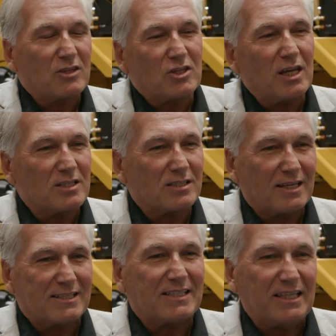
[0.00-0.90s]
changes
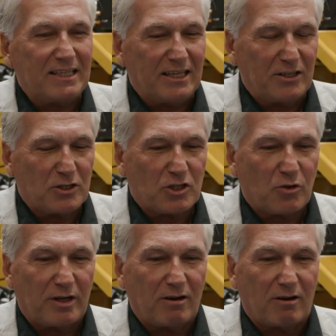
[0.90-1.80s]
I see in the
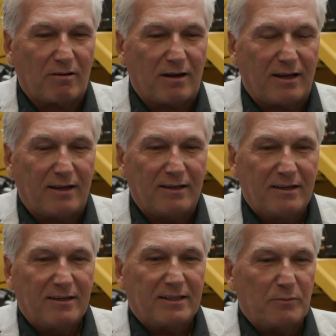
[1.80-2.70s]
industry are, uh,
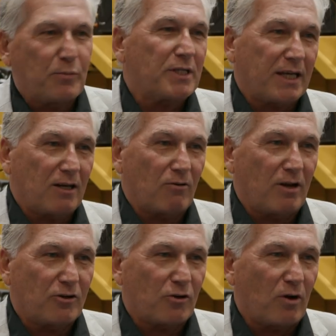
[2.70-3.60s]
in particular,
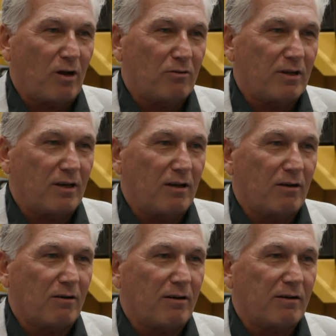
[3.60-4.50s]
underground
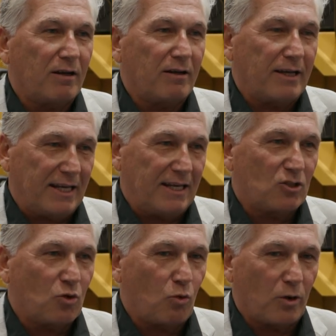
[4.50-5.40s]
are, are heading
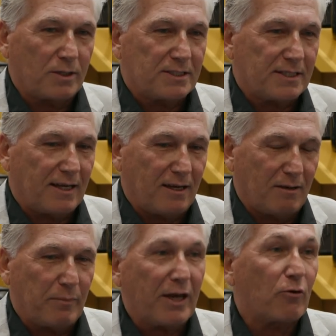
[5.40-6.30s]
towards
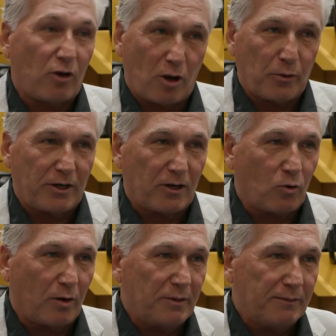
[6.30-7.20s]
uh, battery operated
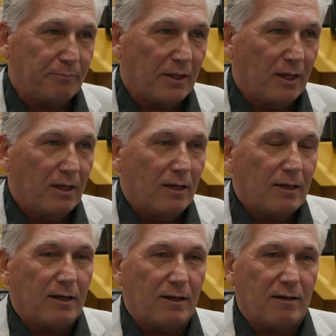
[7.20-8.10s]
equipment,
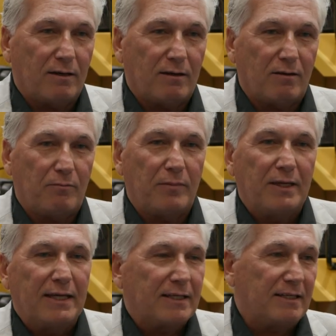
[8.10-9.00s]
um,
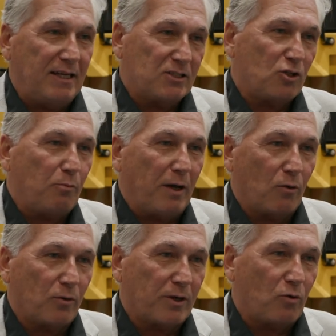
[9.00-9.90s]
diesel
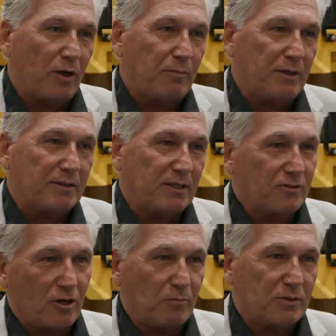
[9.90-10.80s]
powered equipment in
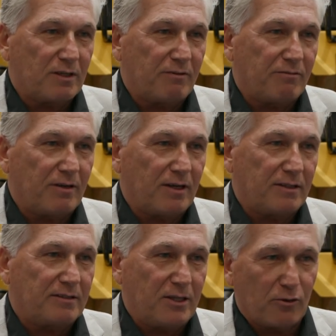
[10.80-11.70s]
terms of uh,
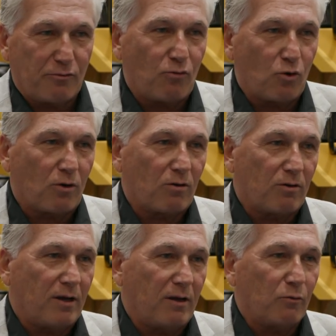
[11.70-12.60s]
tier
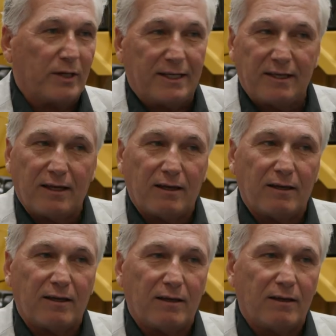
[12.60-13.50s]
four, uh, really
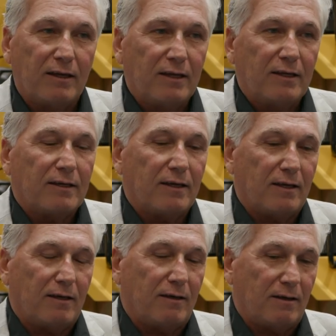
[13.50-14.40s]
uh,
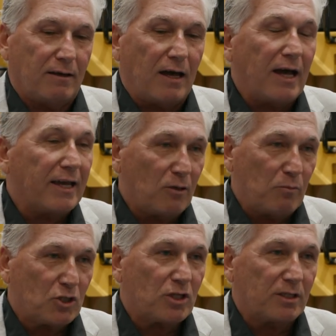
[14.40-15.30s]
uh, high
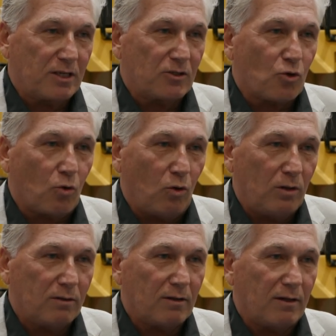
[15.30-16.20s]
emission
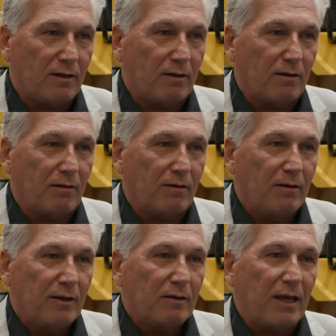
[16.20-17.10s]
control
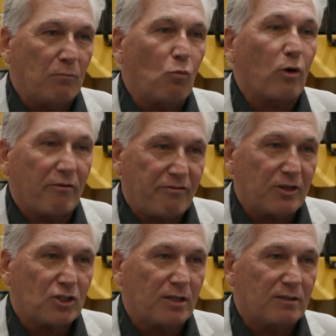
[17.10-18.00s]
and more
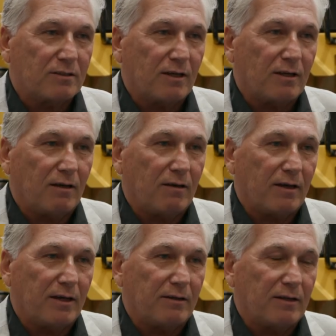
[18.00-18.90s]
efficient
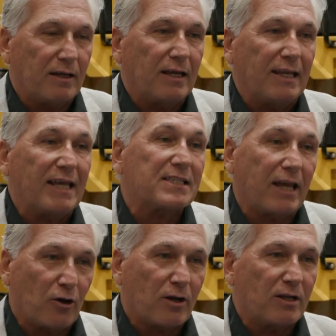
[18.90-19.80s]
and less
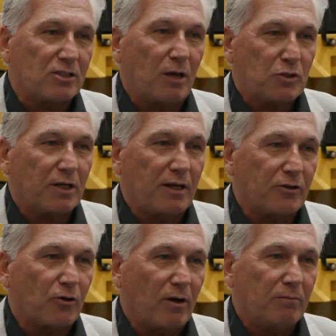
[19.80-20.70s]
air consumption
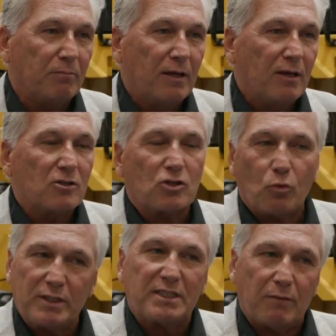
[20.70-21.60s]
underground. So
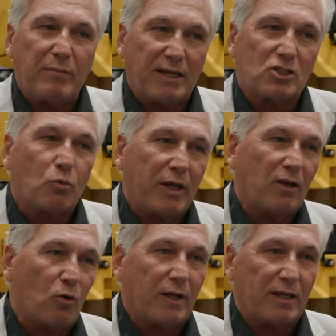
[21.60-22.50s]
we see a big swing
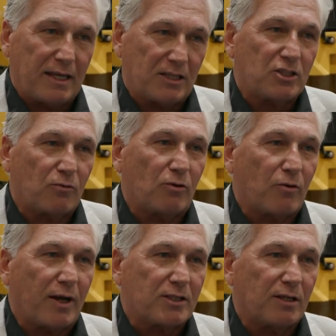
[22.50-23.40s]
going in that general
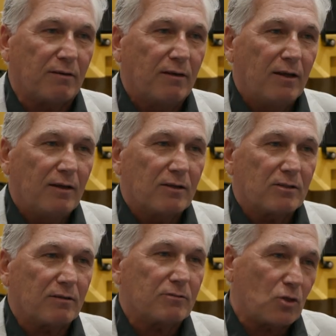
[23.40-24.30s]
direction.
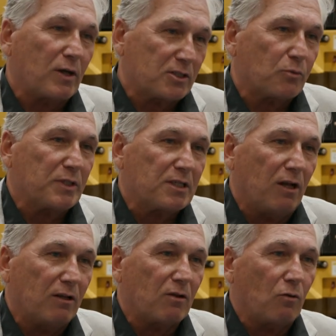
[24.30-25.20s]
So as a
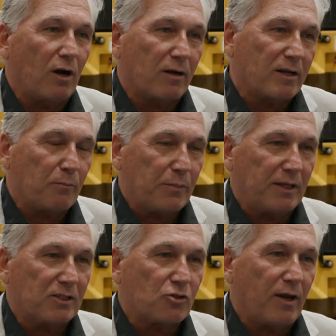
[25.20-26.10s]
result, our company
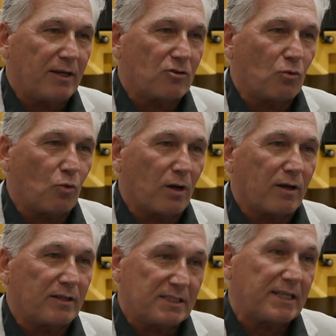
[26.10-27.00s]
is trying to
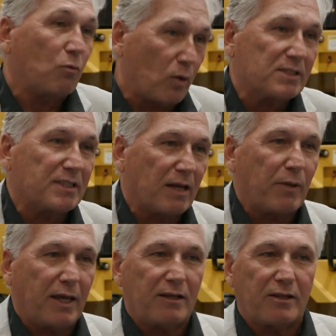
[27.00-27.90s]
work and stay one step
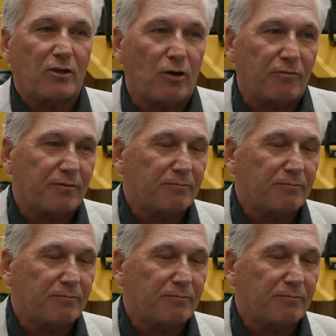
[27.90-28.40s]
ahead of the curve.